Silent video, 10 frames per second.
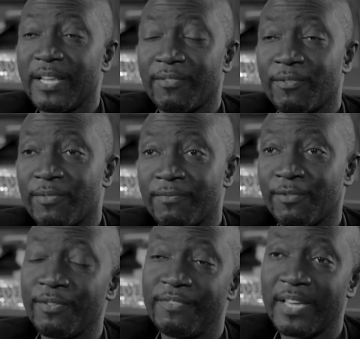
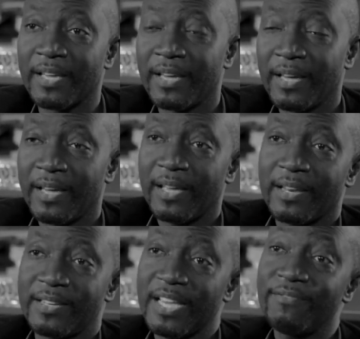involving
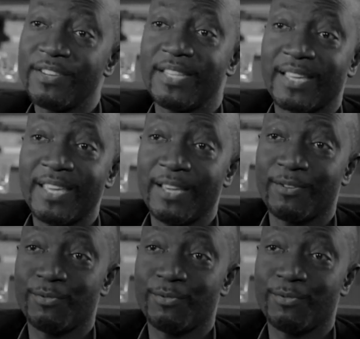David the king